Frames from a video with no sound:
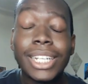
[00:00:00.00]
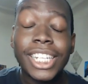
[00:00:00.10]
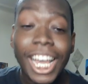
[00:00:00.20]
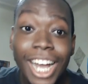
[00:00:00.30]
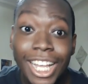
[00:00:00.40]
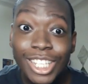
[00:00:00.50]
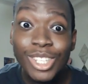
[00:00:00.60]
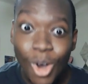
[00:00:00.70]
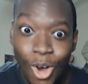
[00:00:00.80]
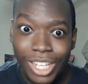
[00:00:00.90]
Like I
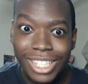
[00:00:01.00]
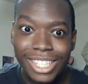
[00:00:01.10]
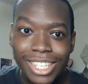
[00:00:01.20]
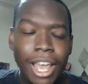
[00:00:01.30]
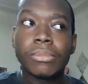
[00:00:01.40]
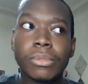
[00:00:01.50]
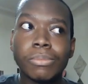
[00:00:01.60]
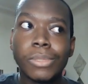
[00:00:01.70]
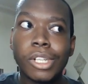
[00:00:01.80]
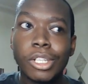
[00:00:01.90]
thought.
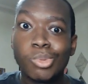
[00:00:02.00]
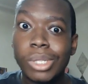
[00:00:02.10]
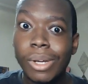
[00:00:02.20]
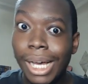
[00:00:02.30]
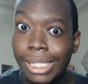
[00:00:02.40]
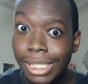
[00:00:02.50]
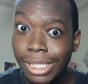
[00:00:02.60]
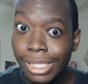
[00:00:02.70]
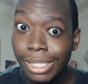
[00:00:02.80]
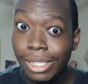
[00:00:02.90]
Because without
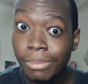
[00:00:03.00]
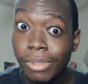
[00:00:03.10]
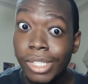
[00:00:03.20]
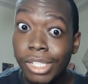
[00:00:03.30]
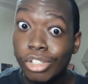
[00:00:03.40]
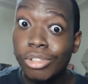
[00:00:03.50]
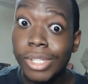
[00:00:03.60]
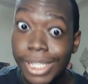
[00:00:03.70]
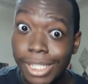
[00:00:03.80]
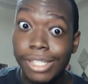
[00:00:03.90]
Aaliyah, the movie is
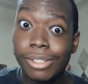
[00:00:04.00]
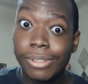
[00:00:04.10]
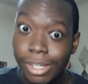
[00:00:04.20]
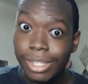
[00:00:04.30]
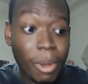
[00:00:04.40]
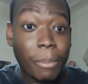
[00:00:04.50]
trash, okay?